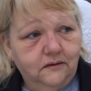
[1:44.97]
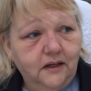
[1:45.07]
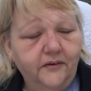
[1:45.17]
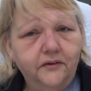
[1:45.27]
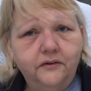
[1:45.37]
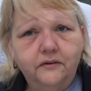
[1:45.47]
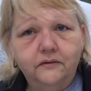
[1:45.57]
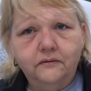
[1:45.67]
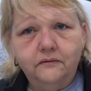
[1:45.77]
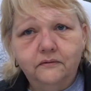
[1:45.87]
7
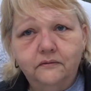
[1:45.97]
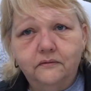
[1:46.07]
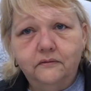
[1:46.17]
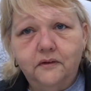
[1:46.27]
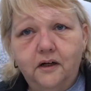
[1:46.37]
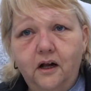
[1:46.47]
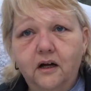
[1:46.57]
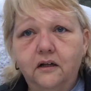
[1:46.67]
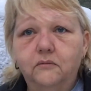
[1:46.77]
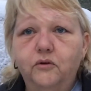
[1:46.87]

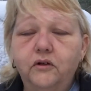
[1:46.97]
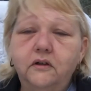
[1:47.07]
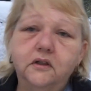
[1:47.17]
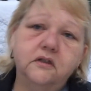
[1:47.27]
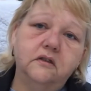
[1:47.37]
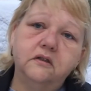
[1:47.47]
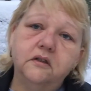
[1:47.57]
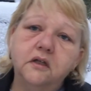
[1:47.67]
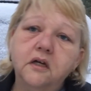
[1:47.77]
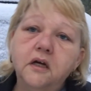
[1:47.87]
o'clock in the morning. This
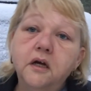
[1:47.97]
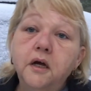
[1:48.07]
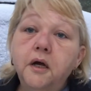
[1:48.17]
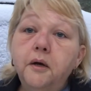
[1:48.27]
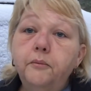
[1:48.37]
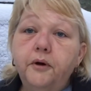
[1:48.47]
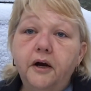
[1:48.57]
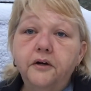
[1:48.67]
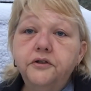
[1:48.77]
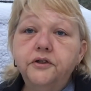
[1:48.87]
is
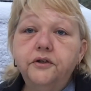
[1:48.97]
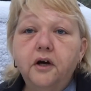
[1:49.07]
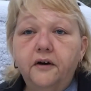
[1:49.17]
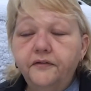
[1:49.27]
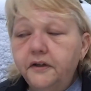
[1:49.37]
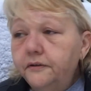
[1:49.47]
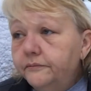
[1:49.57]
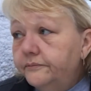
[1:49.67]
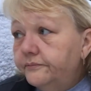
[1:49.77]
prior to coffee.